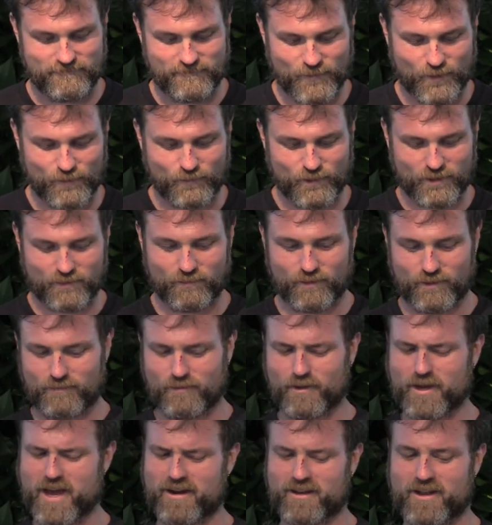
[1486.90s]

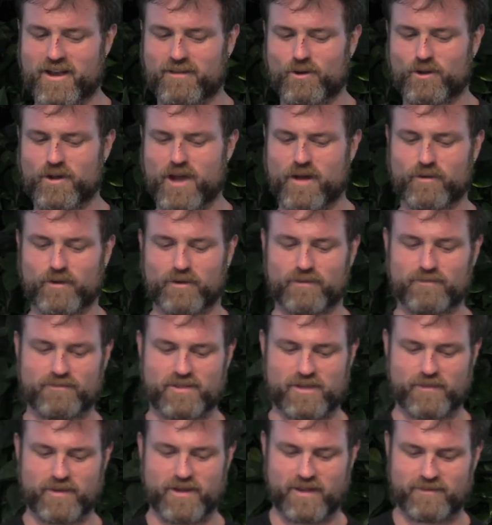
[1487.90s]
we'll cover
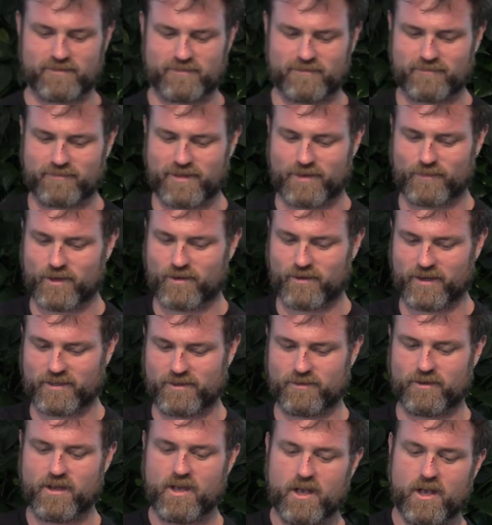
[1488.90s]
some of that we're going
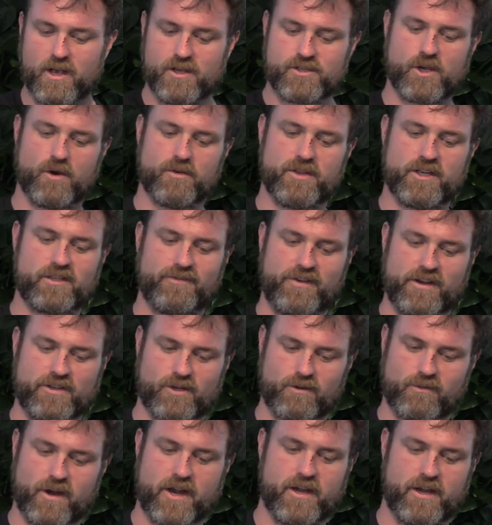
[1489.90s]
to. So this
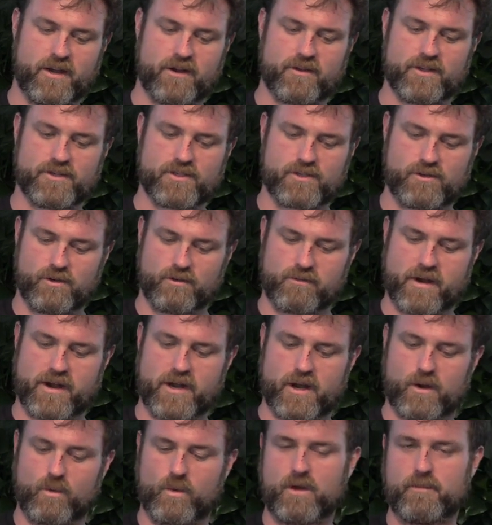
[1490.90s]
feature right here, this tool
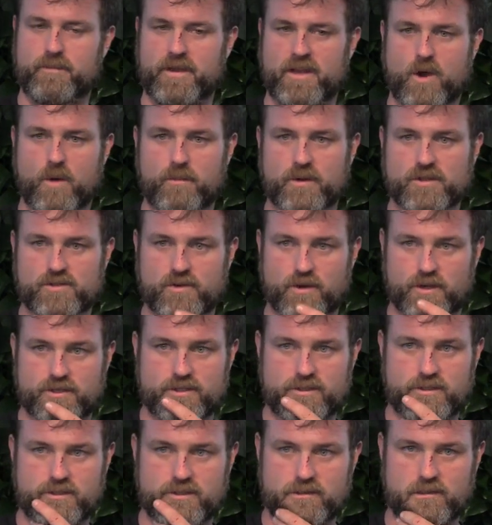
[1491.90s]
right here, will be open
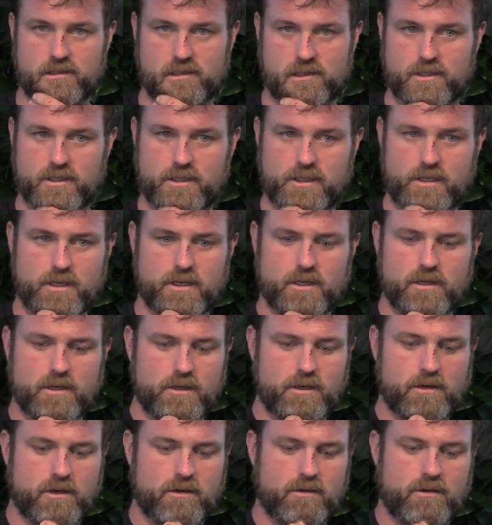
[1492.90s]
sourced.
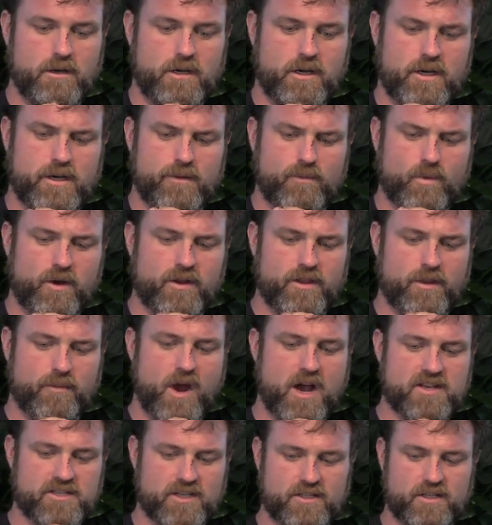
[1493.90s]
We're in the
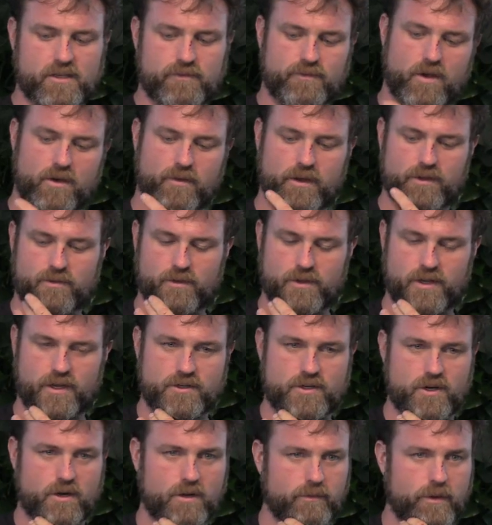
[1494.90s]
process of going through the
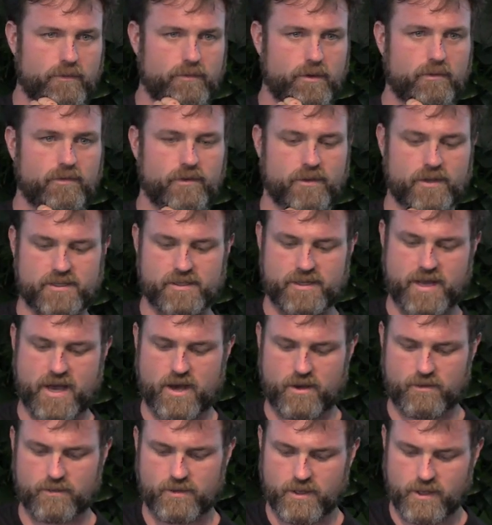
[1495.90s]
internal review for this
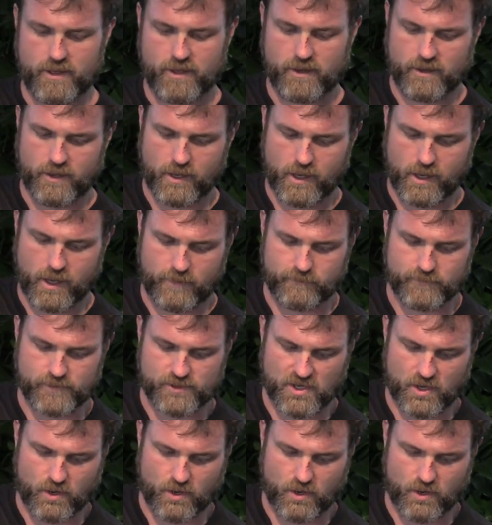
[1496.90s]
now. Yeah,